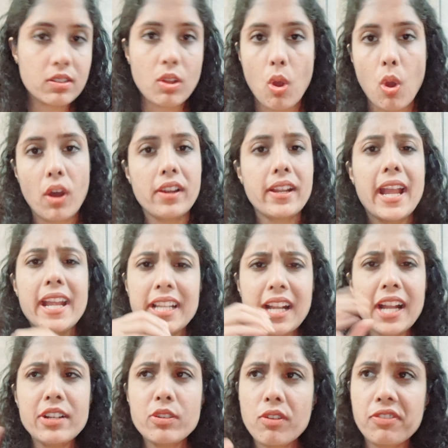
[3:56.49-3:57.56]
or any
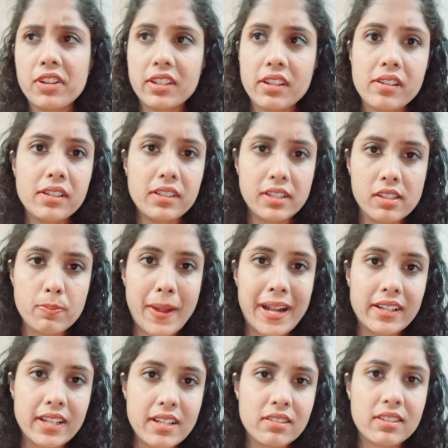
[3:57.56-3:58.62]
kind of other
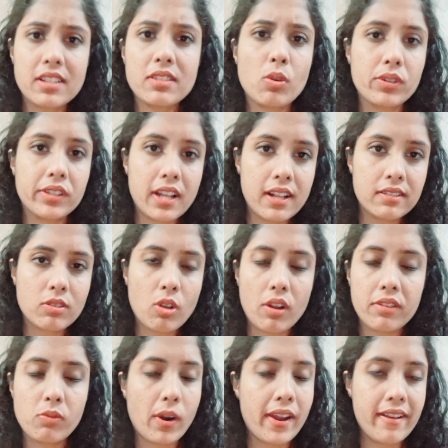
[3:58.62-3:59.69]
spendings in hotels or
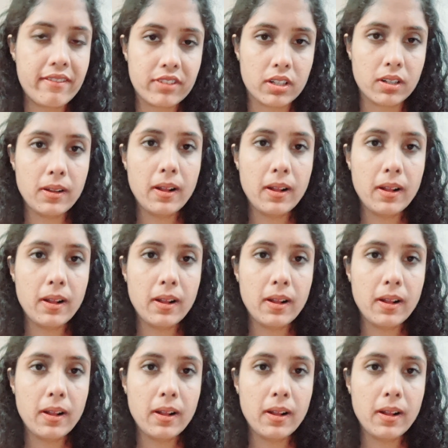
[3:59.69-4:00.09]
whatever.